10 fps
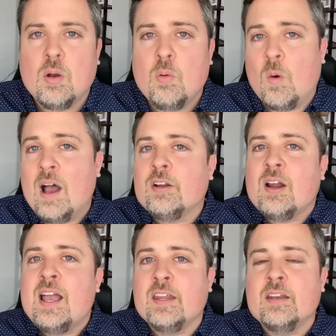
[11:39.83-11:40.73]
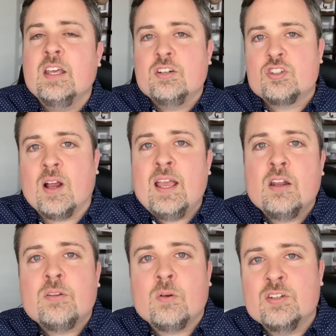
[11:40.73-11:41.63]
While you're at it, try
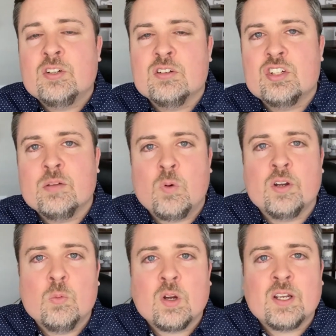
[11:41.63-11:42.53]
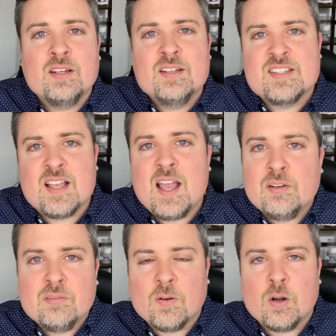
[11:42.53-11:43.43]
another internship where you work in a
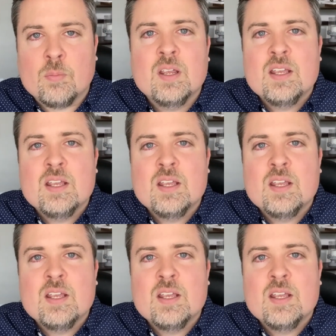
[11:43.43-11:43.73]
design firm